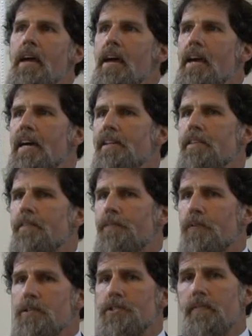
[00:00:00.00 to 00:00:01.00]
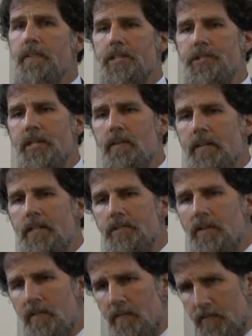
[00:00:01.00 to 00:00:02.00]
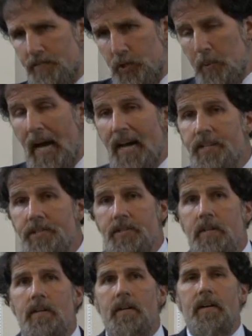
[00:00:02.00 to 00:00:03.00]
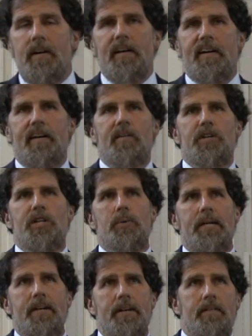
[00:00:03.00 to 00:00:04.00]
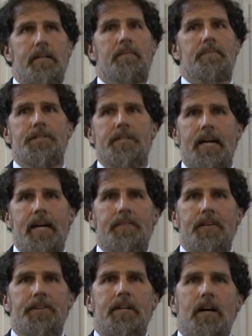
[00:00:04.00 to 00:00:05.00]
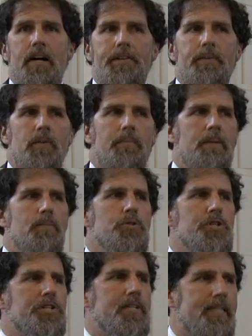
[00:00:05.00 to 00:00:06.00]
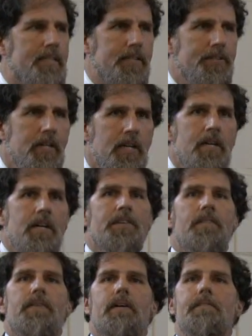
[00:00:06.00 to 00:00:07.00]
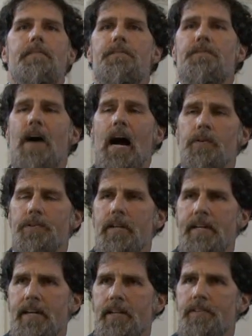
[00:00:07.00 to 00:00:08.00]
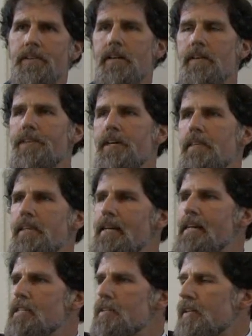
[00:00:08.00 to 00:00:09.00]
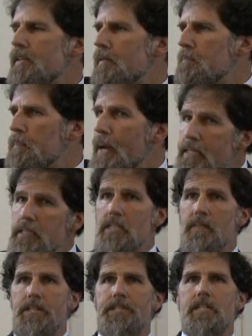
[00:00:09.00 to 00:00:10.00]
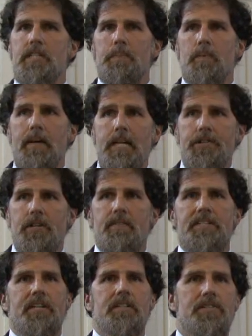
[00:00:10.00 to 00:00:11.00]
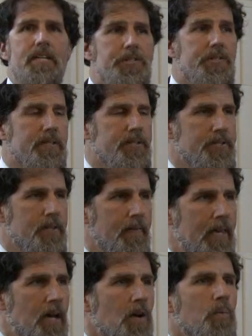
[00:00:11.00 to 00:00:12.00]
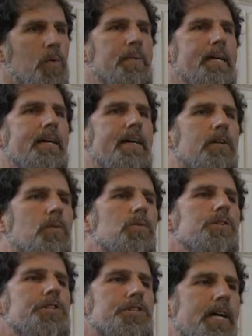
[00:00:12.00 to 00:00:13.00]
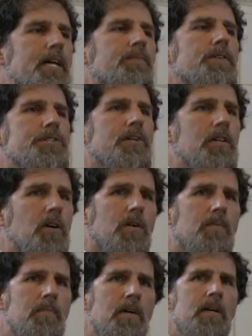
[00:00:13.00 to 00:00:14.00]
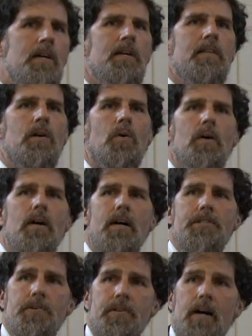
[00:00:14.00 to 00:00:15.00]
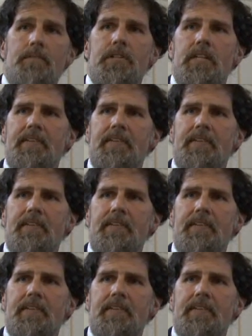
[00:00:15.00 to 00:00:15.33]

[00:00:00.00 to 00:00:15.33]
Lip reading: And in the first of these series of two ads, you hear him say that the country will be mushtetet, the very fountainhead, the basis of its inspiration, of its existence, will be cherut, tzedek, v'shalom, l'or chazonam shel Nevi